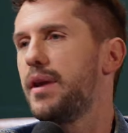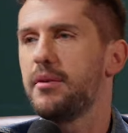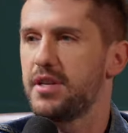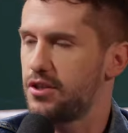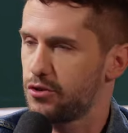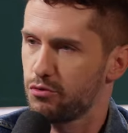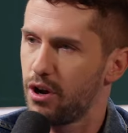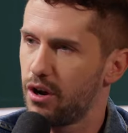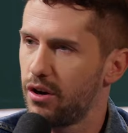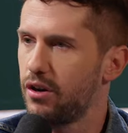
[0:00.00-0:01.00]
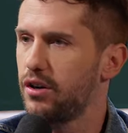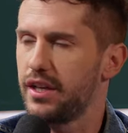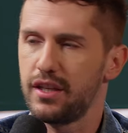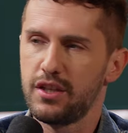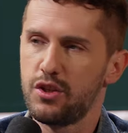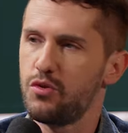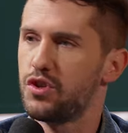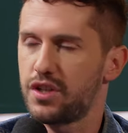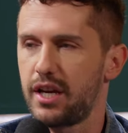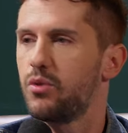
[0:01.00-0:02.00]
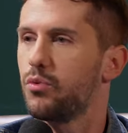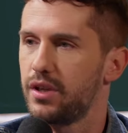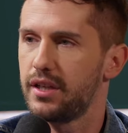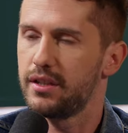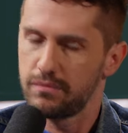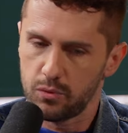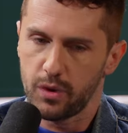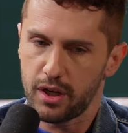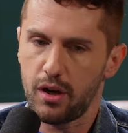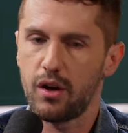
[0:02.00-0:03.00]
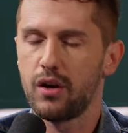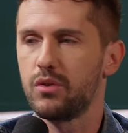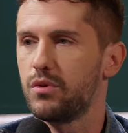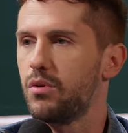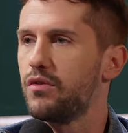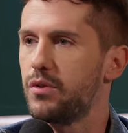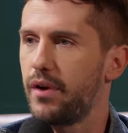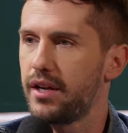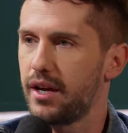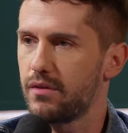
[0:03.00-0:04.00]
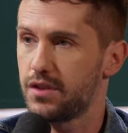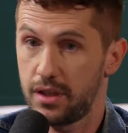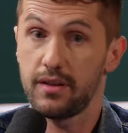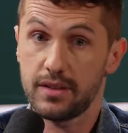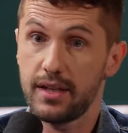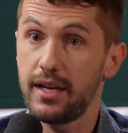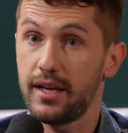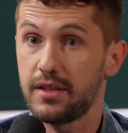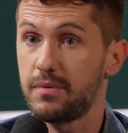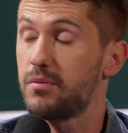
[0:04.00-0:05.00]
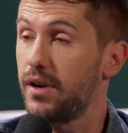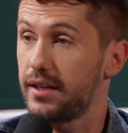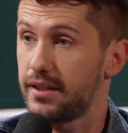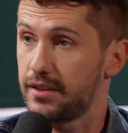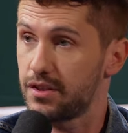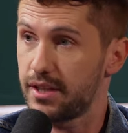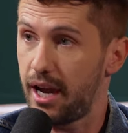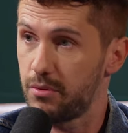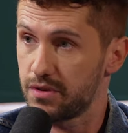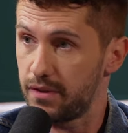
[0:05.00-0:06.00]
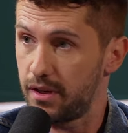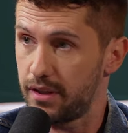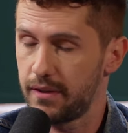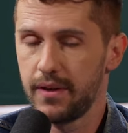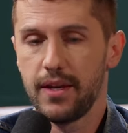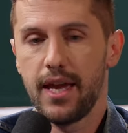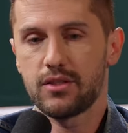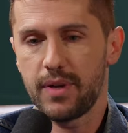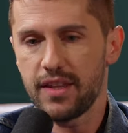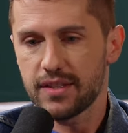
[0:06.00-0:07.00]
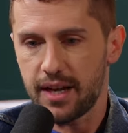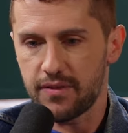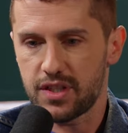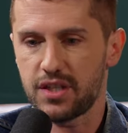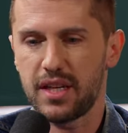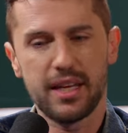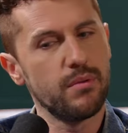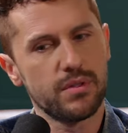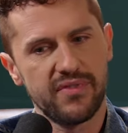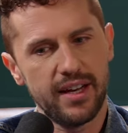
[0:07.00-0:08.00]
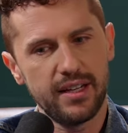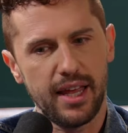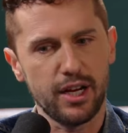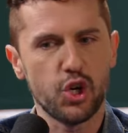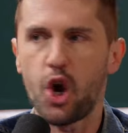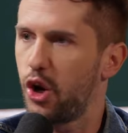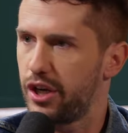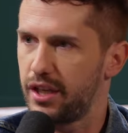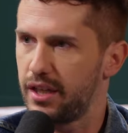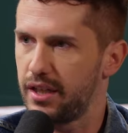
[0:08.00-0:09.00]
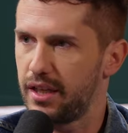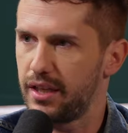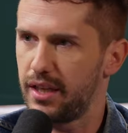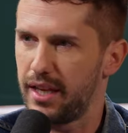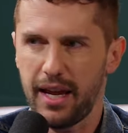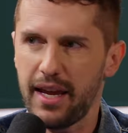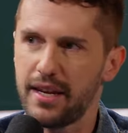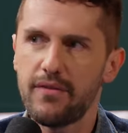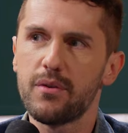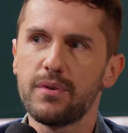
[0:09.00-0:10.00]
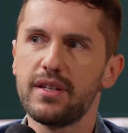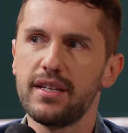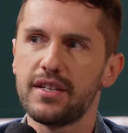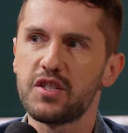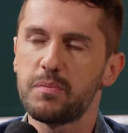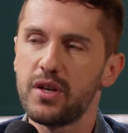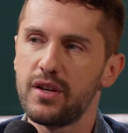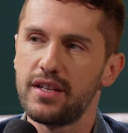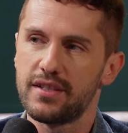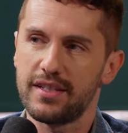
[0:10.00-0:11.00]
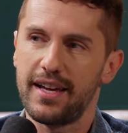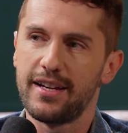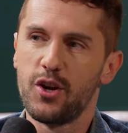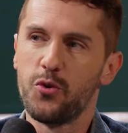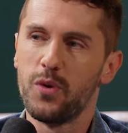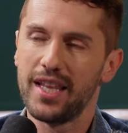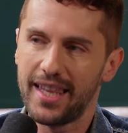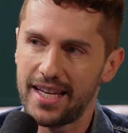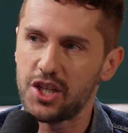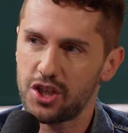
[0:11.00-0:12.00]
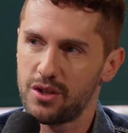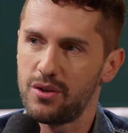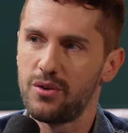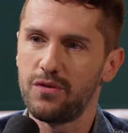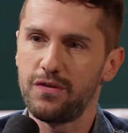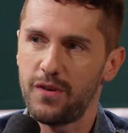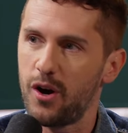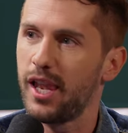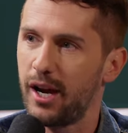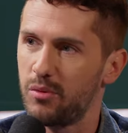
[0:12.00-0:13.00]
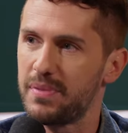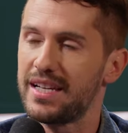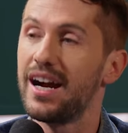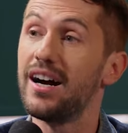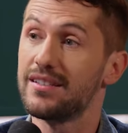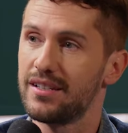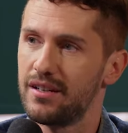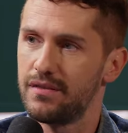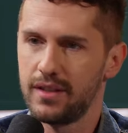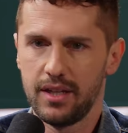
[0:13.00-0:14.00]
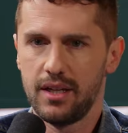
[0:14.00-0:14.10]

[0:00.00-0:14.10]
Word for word: of babies is wrong. And you just kind of really went hard when Roe v. Wade got overturned. I was like, yeah, because people were acting like the sky was falling. So we had this conversation. And he was very, like, guarded. And, and, and I had never really experienced, like, relational fallout because of,